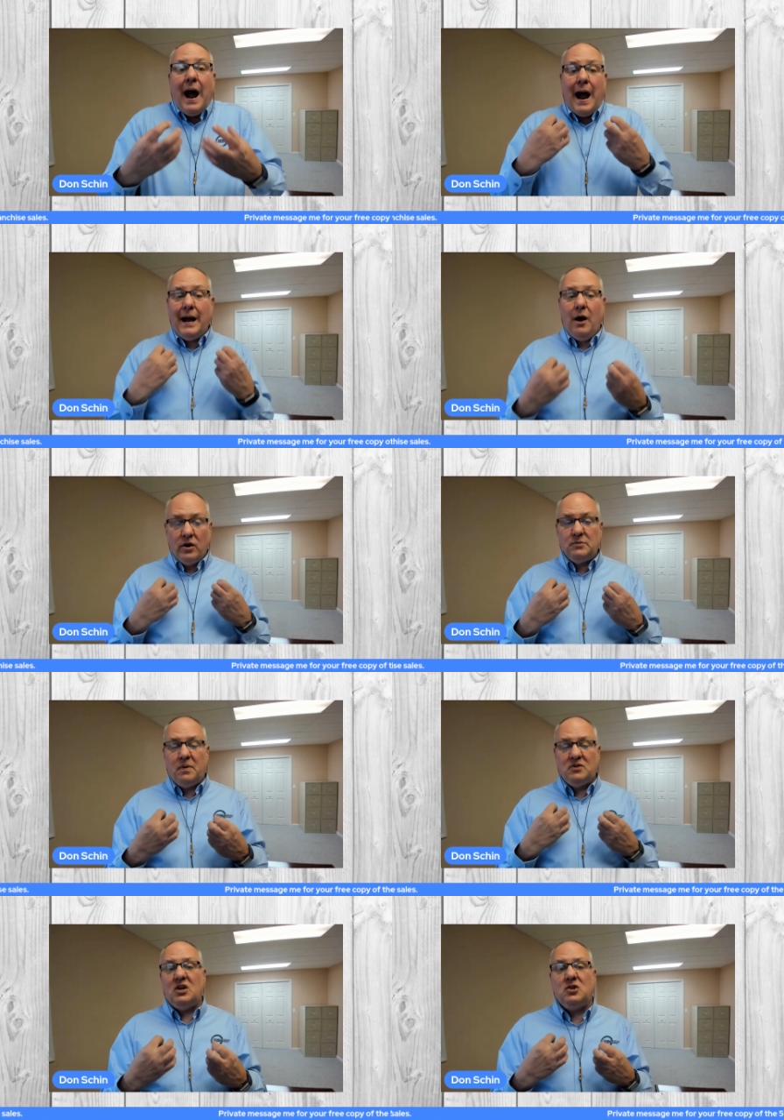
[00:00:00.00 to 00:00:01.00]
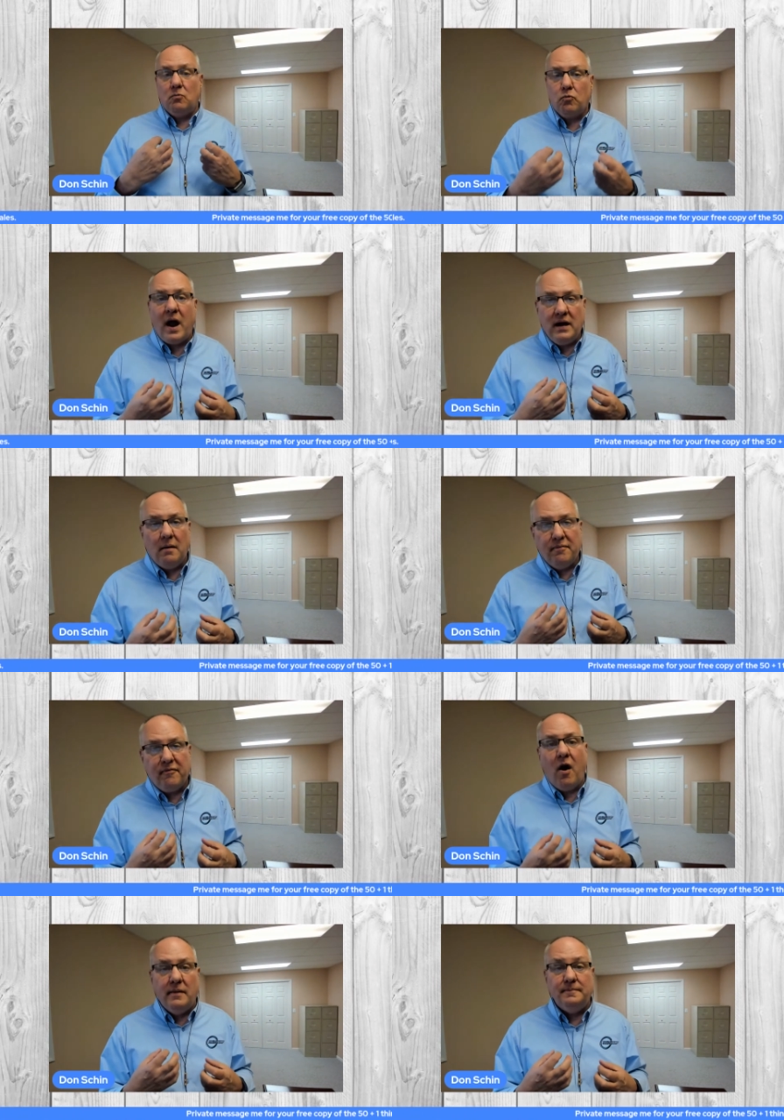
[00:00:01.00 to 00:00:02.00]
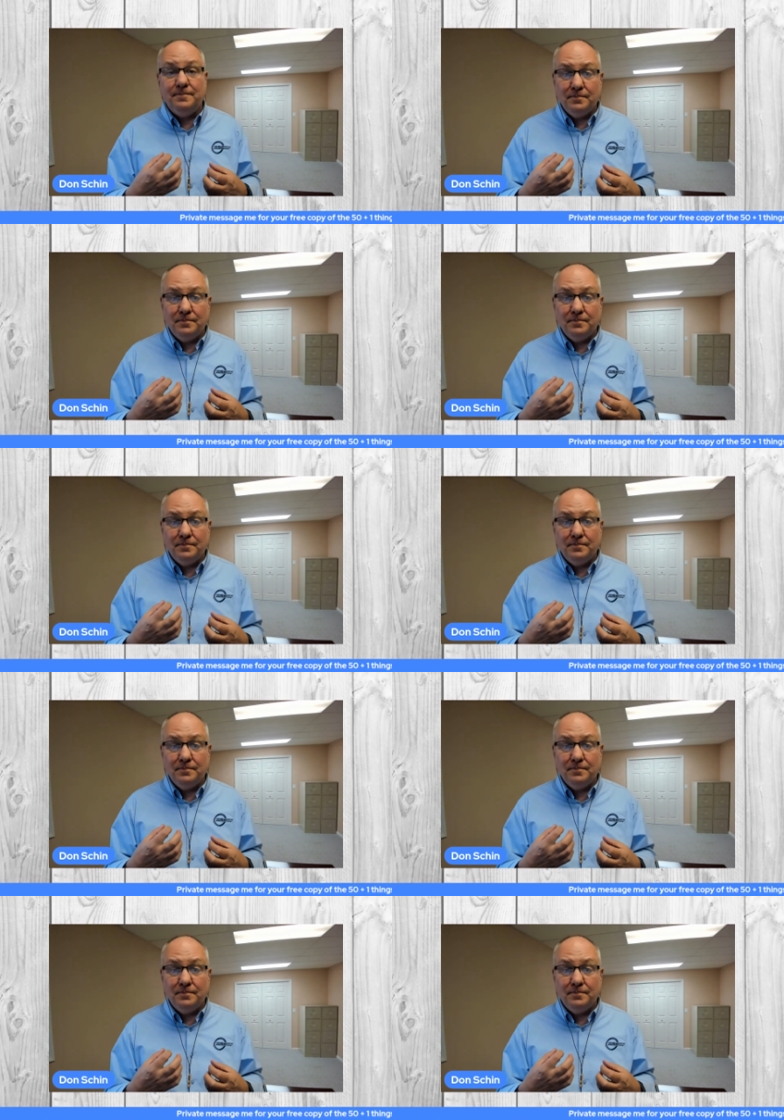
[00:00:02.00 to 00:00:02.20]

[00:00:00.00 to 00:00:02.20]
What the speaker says: I always position right up front.